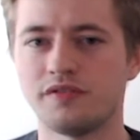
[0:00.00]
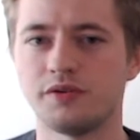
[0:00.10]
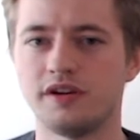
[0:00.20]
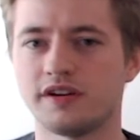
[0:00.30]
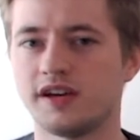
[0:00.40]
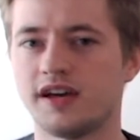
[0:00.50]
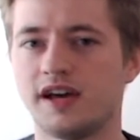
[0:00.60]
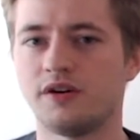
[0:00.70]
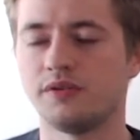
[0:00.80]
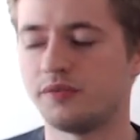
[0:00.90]
we look at
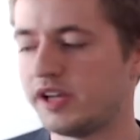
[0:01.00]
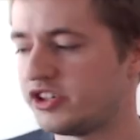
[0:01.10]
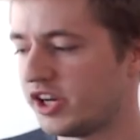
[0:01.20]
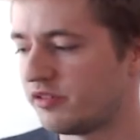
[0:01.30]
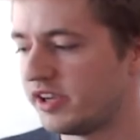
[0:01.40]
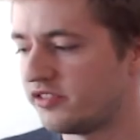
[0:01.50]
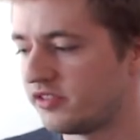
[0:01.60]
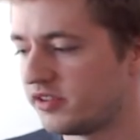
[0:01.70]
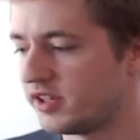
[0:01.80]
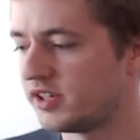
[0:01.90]
how it generates
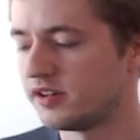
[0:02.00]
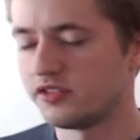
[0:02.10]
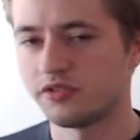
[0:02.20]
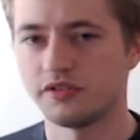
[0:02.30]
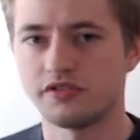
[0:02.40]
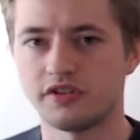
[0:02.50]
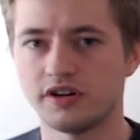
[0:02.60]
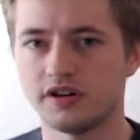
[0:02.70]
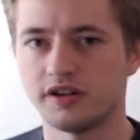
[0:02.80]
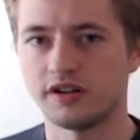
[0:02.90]
the sort of
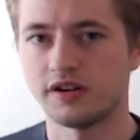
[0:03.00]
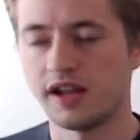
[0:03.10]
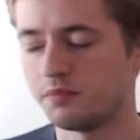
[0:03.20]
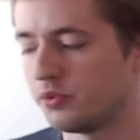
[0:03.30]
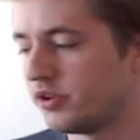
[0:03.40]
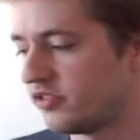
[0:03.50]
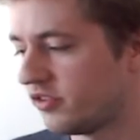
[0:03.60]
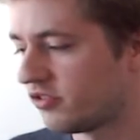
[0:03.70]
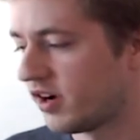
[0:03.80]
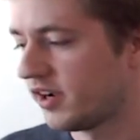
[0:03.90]
start and end points of the
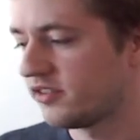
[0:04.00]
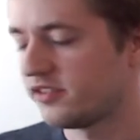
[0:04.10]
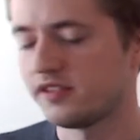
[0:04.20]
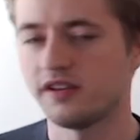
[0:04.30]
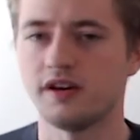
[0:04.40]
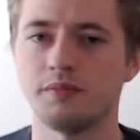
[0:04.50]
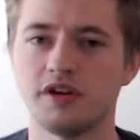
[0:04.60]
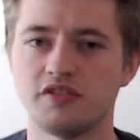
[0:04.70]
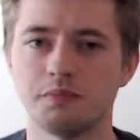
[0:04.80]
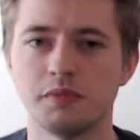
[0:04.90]
tracks,
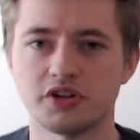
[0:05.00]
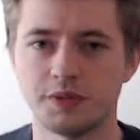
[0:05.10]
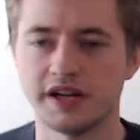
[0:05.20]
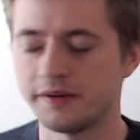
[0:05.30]
it's much better